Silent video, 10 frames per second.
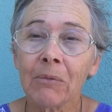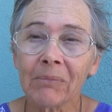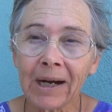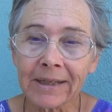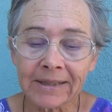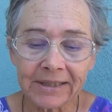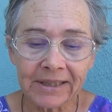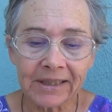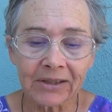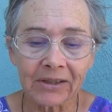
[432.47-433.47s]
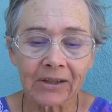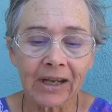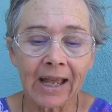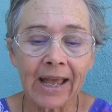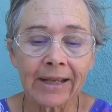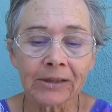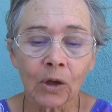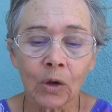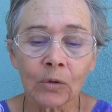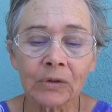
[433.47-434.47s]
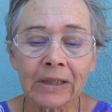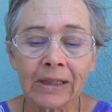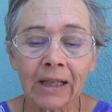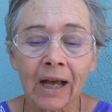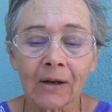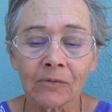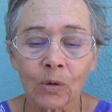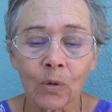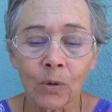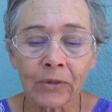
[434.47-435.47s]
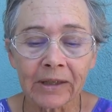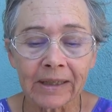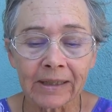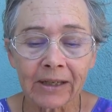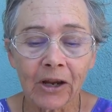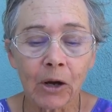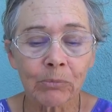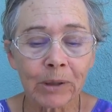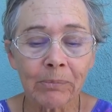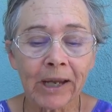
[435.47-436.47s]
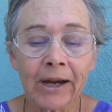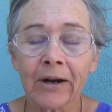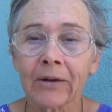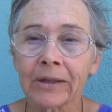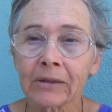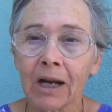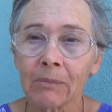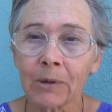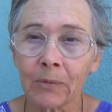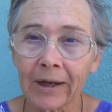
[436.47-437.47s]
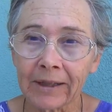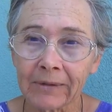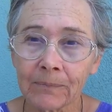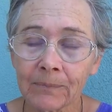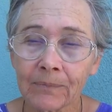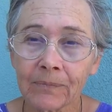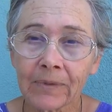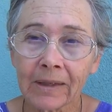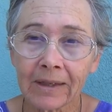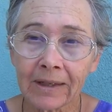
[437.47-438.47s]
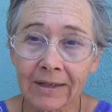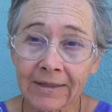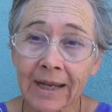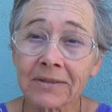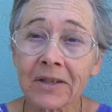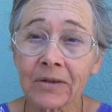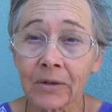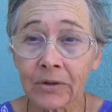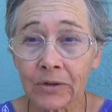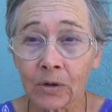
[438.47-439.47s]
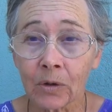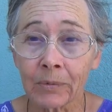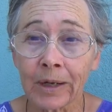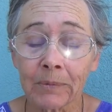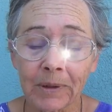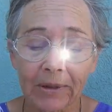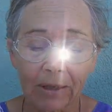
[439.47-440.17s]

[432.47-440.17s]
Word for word: My dear and only love, quoth he, prepare and come away. He's asking her to go away with